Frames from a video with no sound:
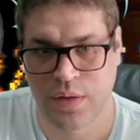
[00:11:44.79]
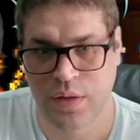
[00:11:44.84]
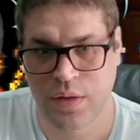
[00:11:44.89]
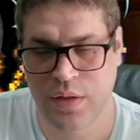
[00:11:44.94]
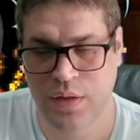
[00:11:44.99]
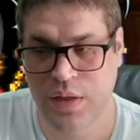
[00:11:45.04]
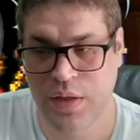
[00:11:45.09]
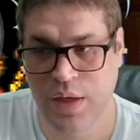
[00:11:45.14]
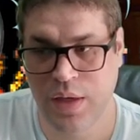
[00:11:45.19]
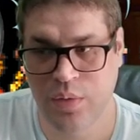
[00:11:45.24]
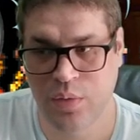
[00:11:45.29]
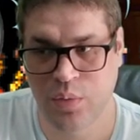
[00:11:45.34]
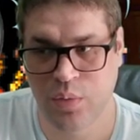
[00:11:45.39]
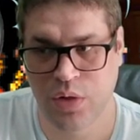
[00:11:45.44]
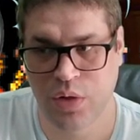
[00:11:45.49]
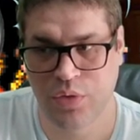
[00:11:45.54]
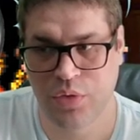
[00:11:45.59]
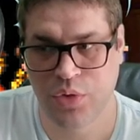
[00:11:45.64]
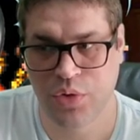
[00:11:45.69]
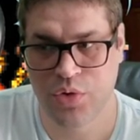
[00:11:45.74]
And yeah,
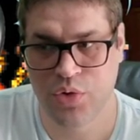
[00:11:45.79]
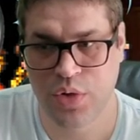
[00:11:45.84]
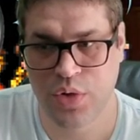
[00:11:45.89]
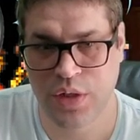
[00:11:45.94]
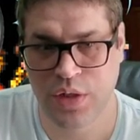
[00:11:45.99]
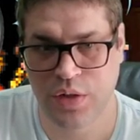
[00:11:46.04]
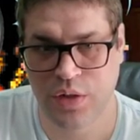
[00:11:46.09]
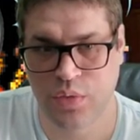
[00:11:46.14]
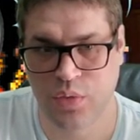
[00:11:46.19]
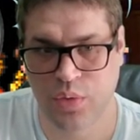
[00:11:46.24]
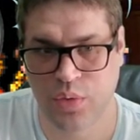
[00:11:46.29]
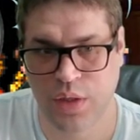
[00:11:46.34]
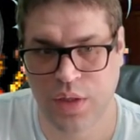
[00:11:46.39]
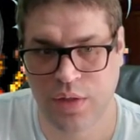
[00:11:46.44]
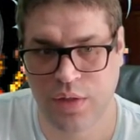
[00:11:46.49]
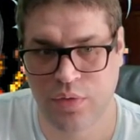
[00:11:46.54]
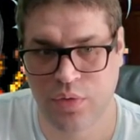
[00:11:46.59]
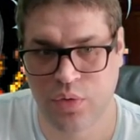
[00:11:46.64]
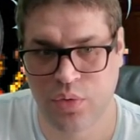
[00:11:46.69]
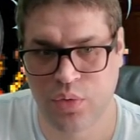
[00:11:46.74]
one of your trainees will
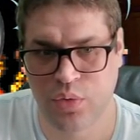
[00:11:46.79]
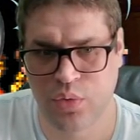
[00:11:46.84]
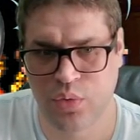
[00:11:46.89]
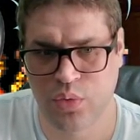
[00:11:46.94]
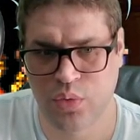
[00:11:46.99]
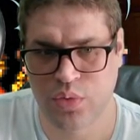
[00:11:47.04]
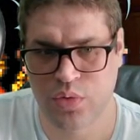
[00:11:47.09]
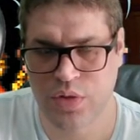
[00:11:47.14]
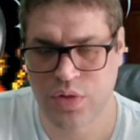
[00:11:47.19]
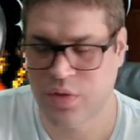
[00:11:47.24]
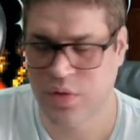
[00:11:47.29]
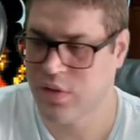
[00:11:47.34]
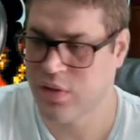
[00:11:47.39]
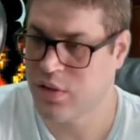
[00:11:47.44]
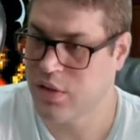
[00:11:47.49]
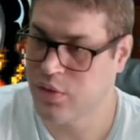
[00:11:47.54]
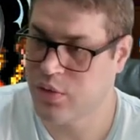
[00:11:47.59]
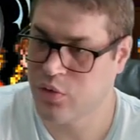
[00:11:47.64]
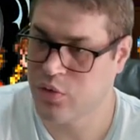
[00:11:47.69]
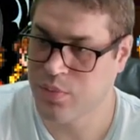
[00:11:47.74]
have to do just a
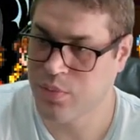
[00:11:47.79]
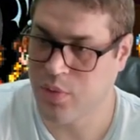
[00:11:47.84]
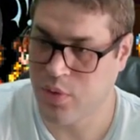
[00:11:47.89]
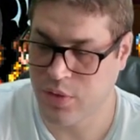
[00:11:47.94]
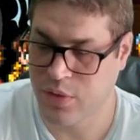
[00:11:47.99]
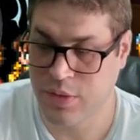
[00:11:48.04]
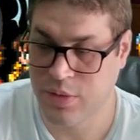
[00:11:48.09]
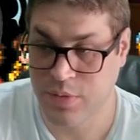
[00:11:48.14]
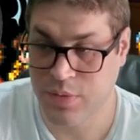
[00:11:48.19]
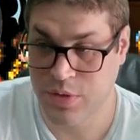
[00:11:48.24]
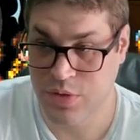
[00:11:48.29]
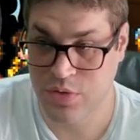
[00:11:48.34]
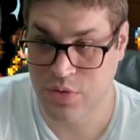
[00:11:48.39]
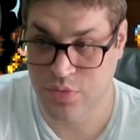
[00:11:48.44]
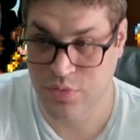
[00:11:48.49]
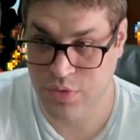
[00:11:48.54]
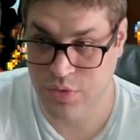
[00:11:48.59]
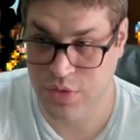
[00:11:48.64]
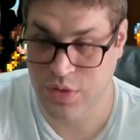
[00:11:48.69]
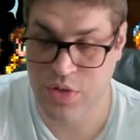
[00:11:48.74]
little small damage
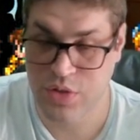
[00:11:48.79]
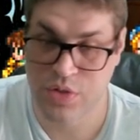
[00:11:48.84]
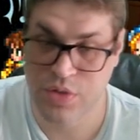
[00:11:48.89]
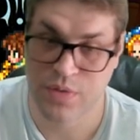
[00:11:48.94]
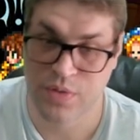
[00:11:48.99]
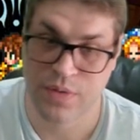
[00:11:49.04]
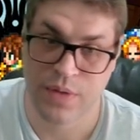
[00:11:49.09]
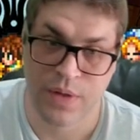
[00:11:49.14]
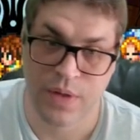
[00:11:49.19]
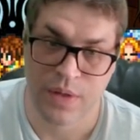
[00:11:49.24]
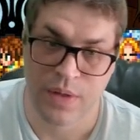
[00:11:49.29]
to finish.